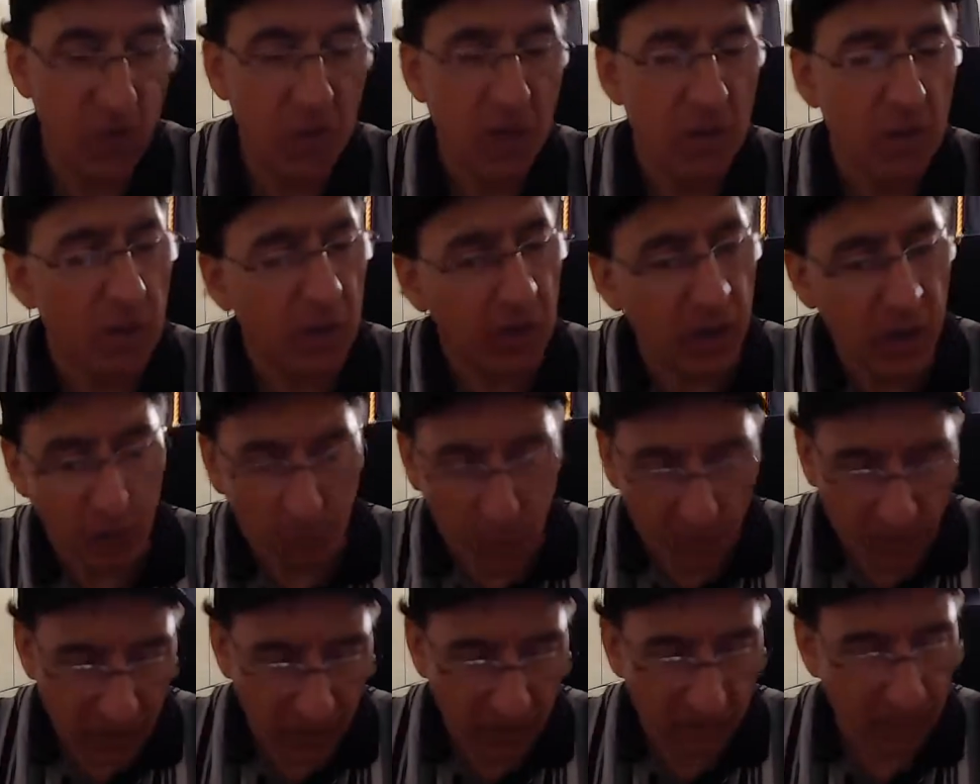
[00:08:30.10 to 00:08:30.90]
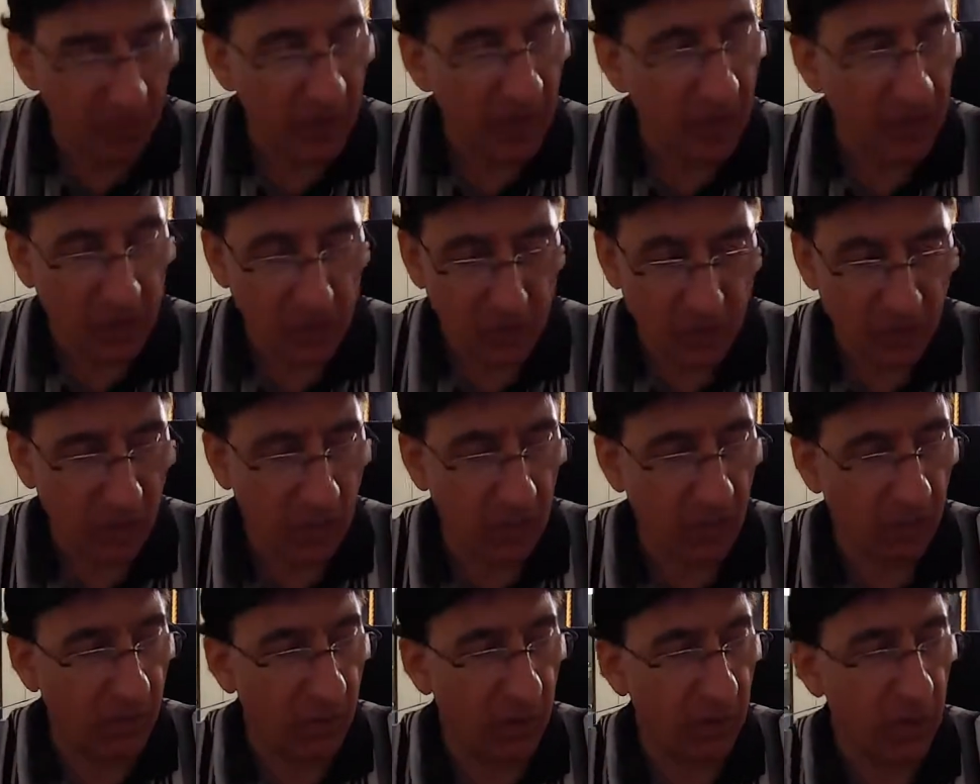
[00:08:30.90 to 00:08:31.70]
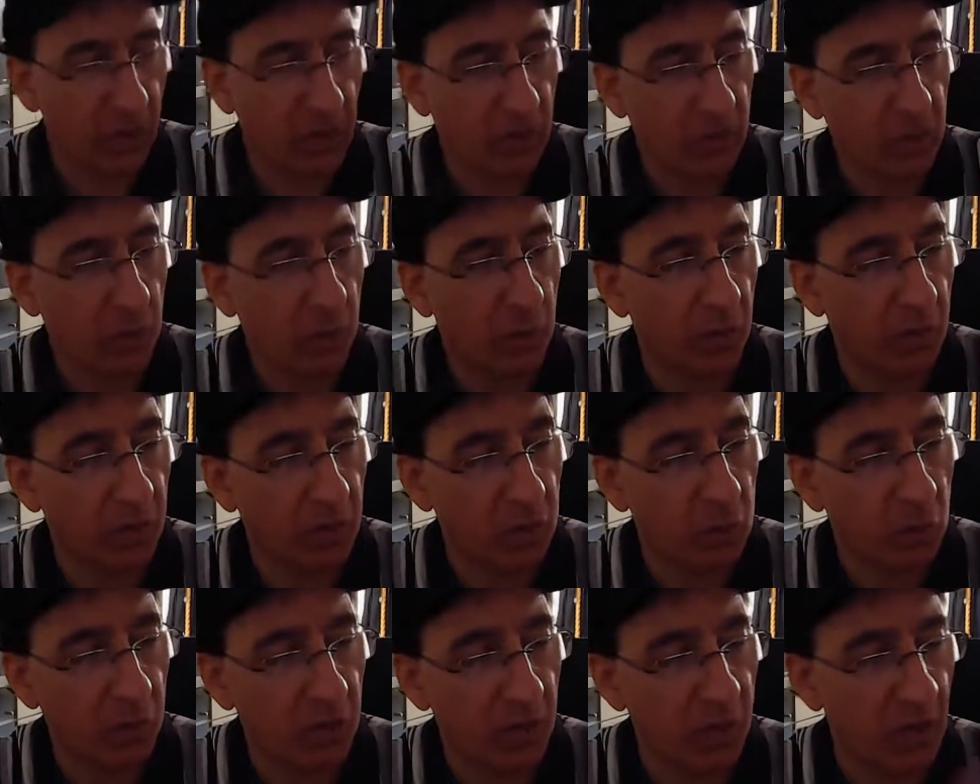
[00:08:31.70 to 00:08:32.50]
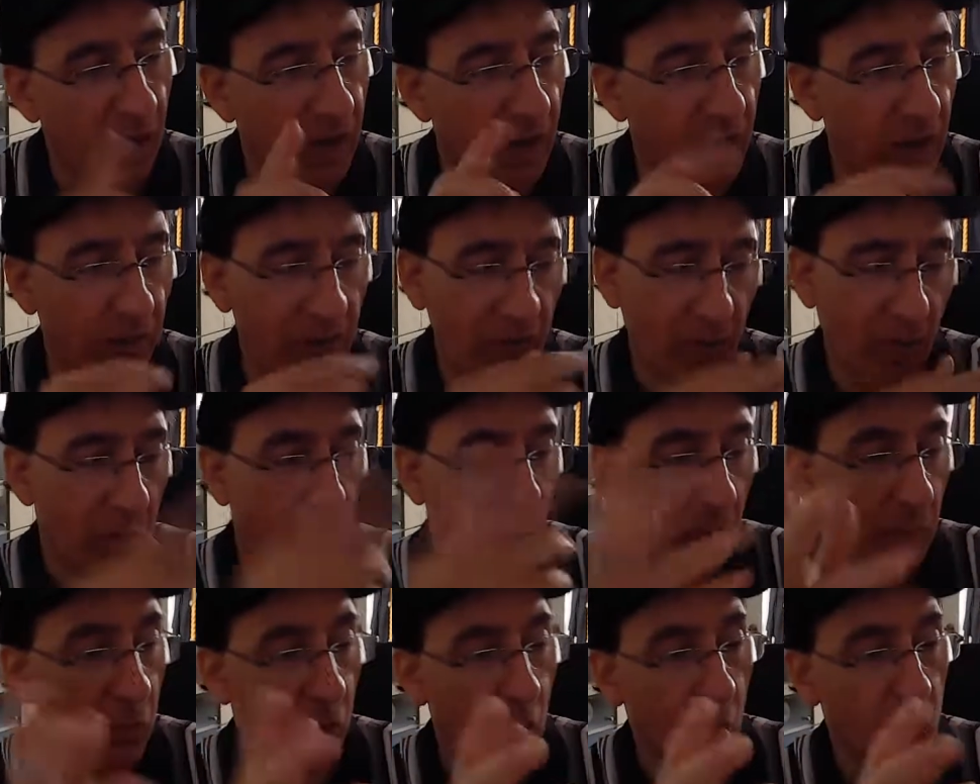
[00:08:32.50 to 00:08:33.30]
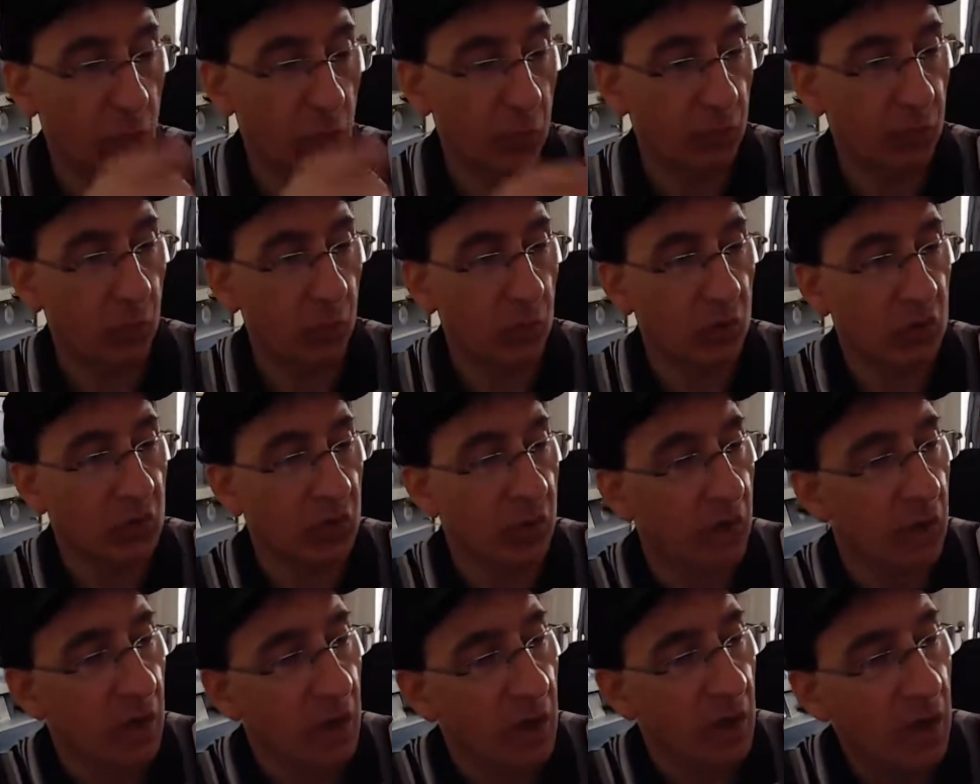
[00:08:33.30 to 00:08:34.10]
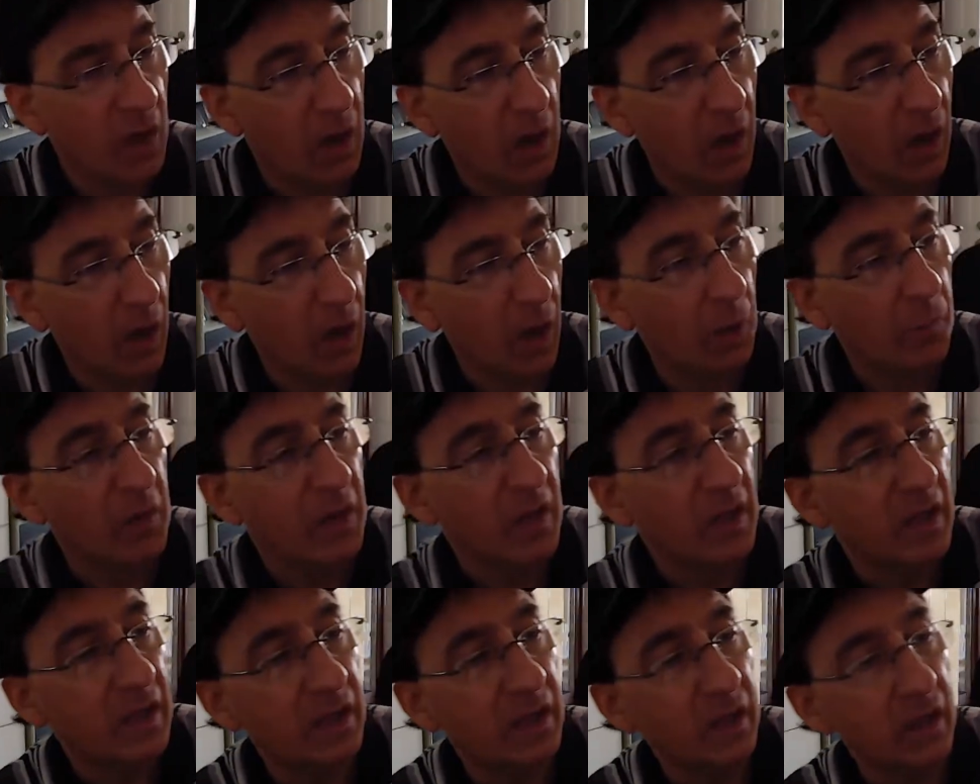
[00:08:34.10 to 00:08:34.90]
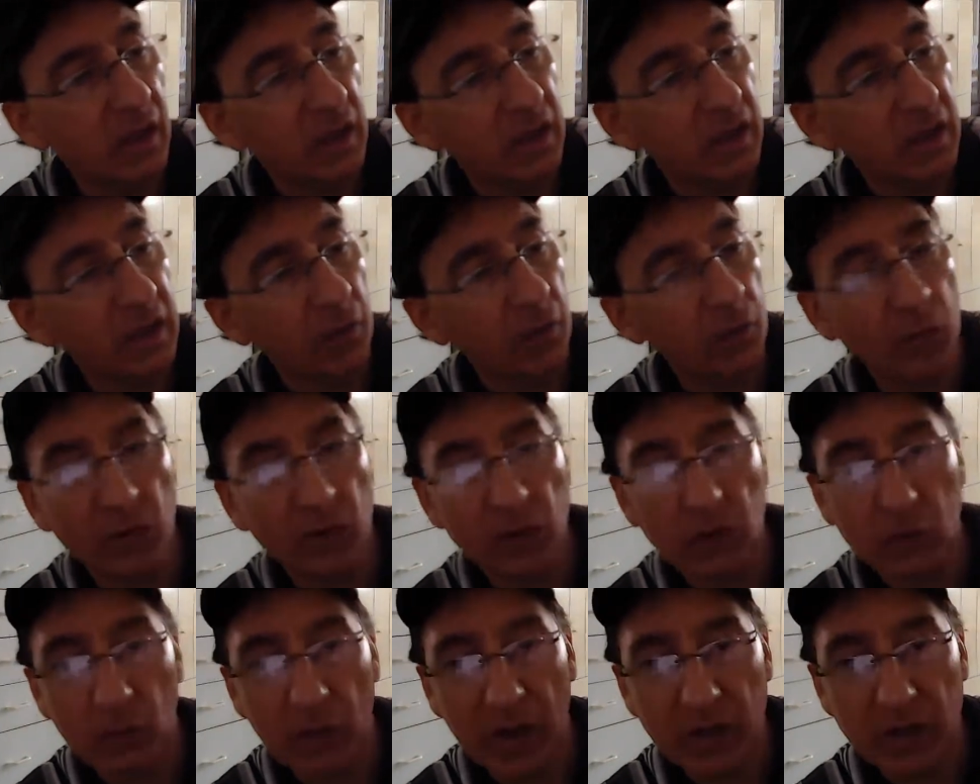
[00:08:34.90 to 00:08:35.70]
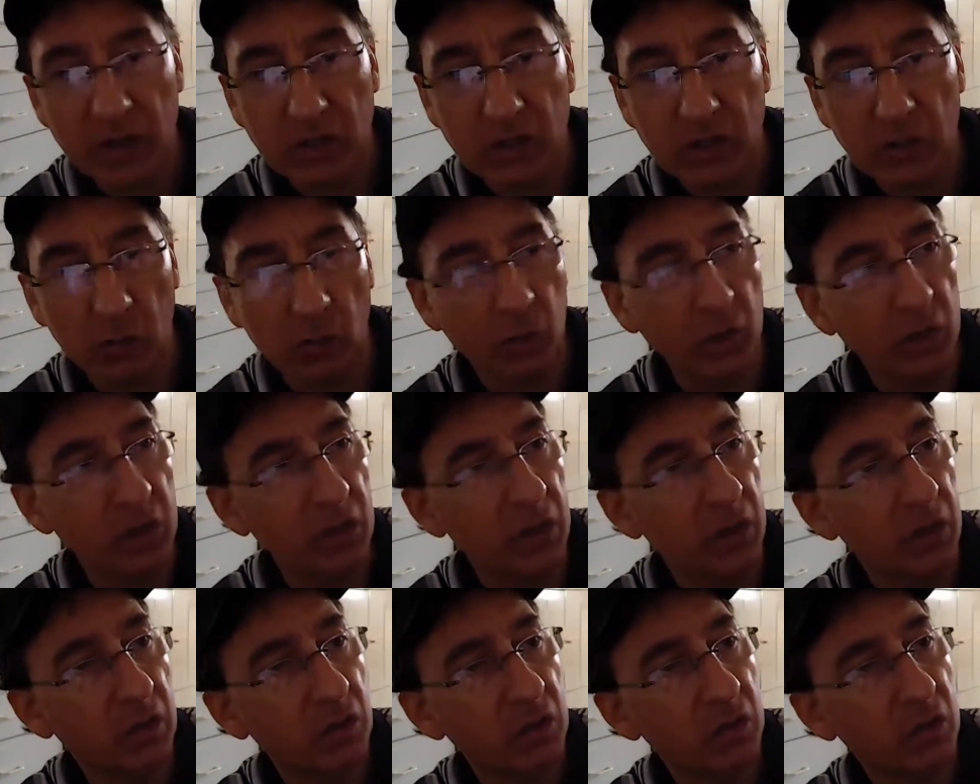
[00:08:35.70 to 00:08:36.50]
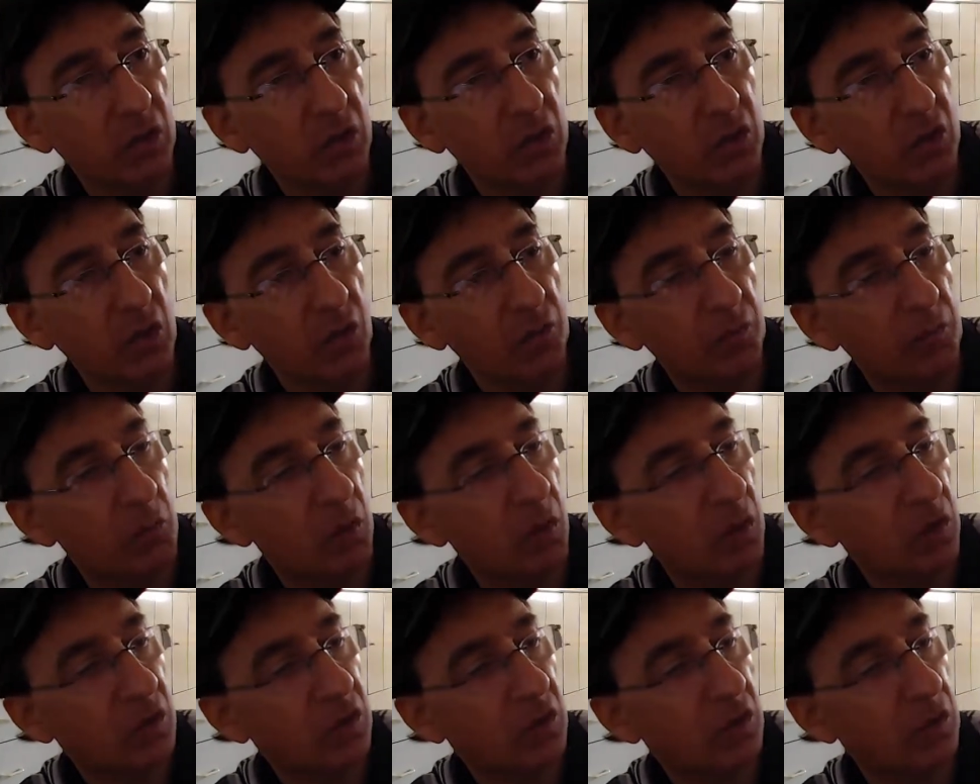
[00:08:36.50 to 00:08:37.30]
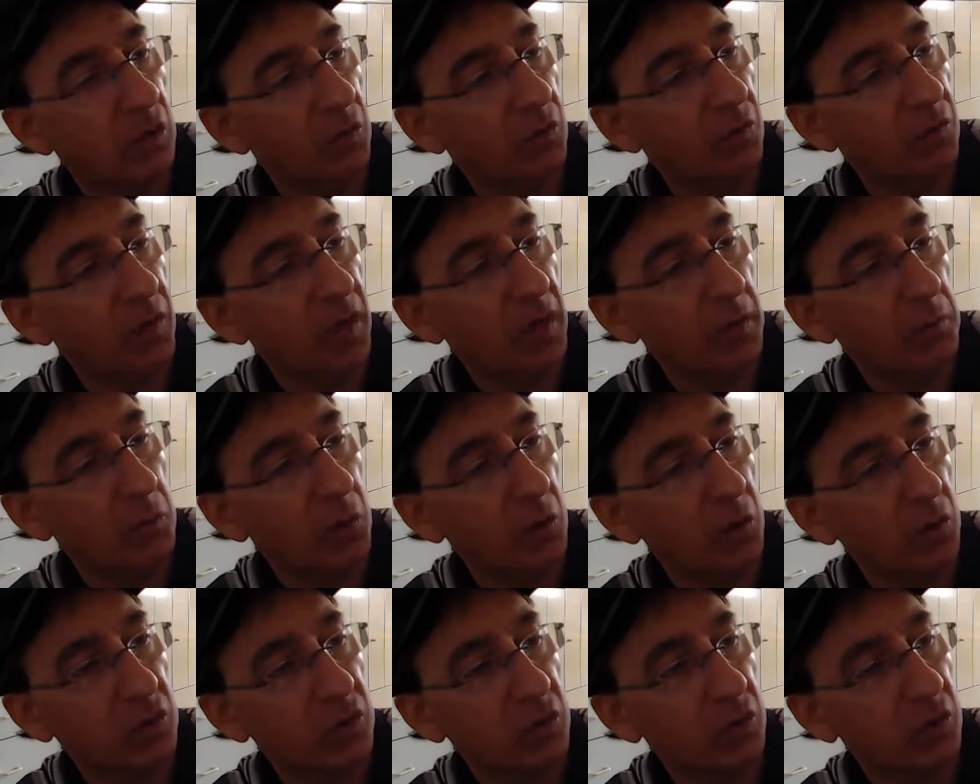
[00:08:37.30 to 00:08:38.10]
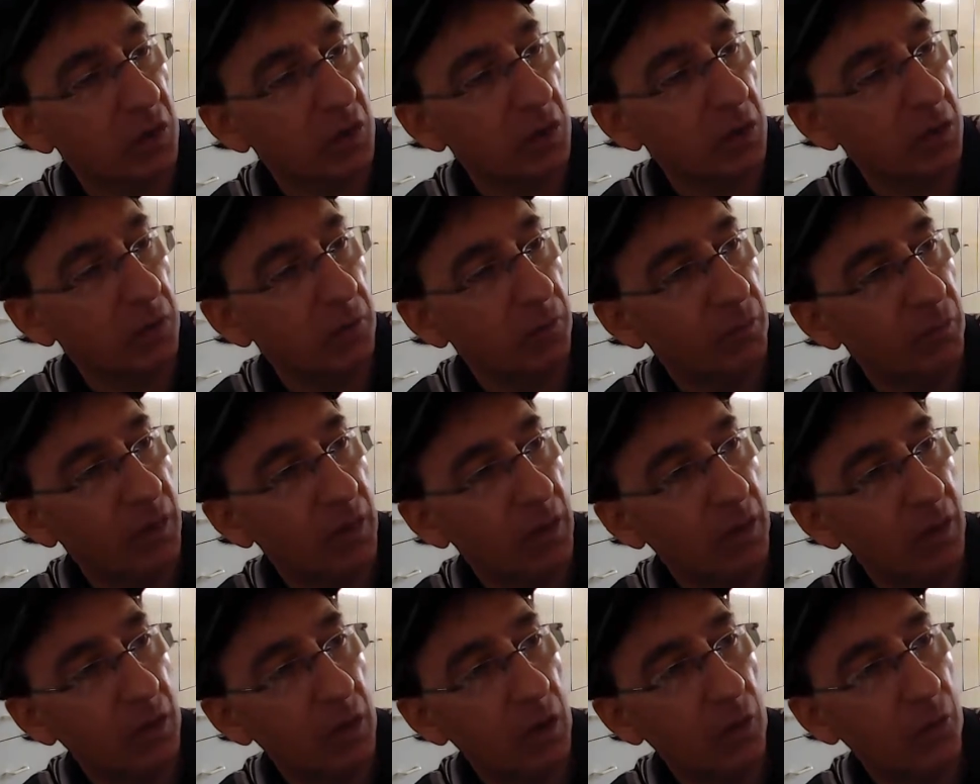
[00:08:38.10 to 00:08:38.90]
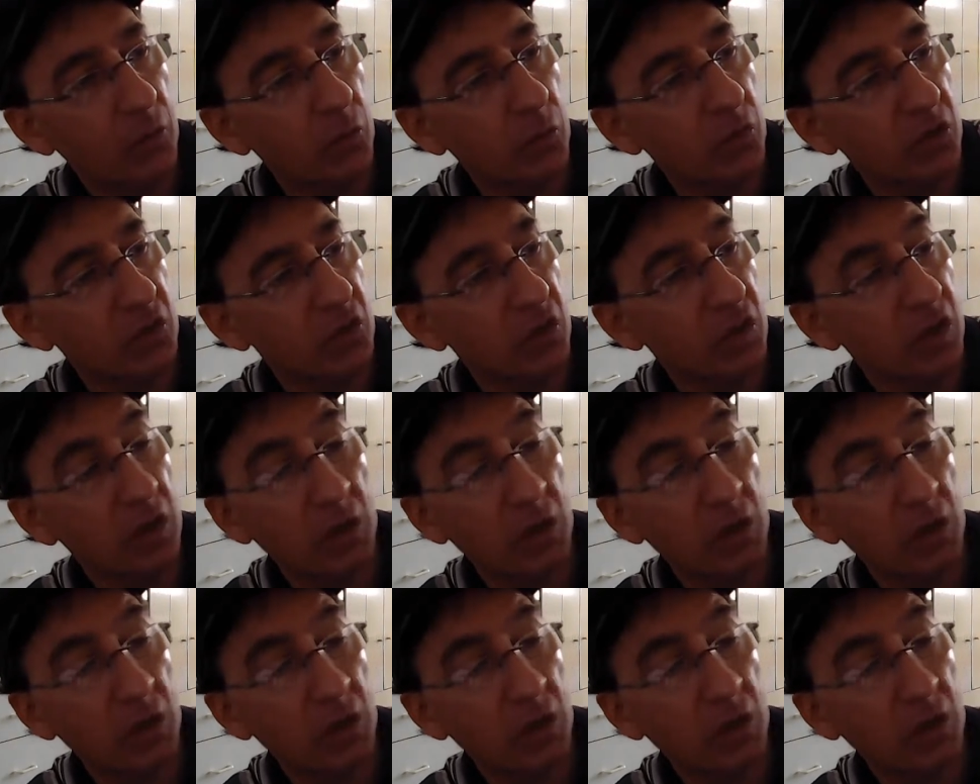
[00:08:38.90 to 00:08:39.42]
But anyway, just to give you a heads up on this one here, I, am going off course here. Um, there are scratches along here, scuff marks, little fade marks on here. Of course, it,